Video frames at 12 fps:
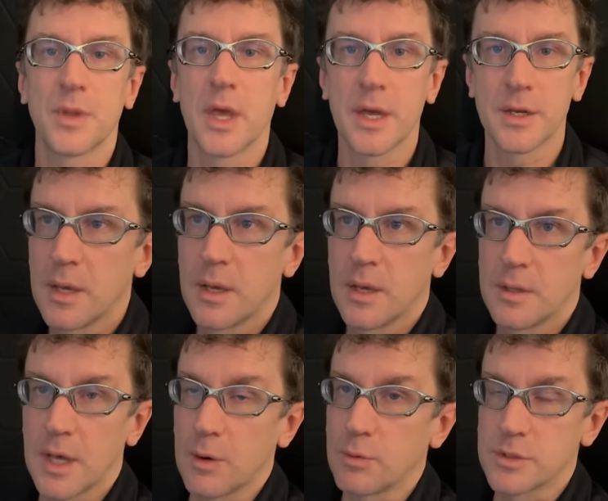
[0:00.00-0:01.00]
And
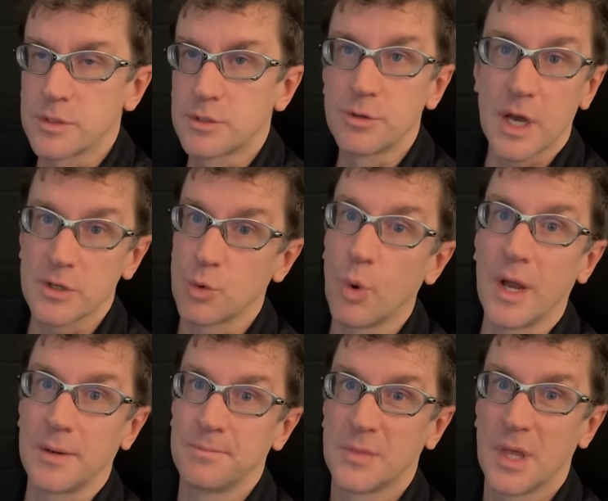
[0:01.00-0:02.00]
that was two thousand
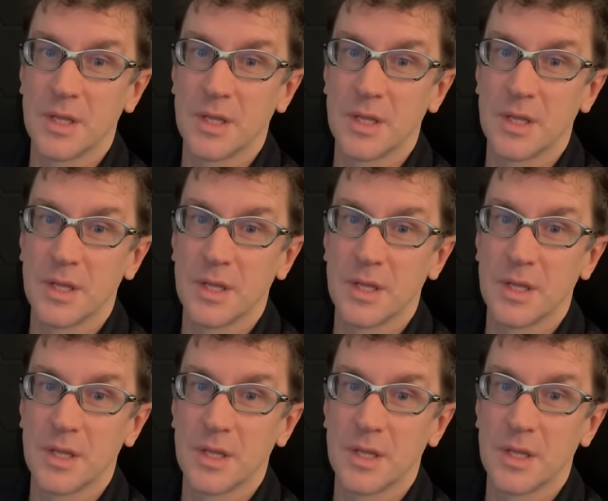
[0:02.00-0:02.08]
one.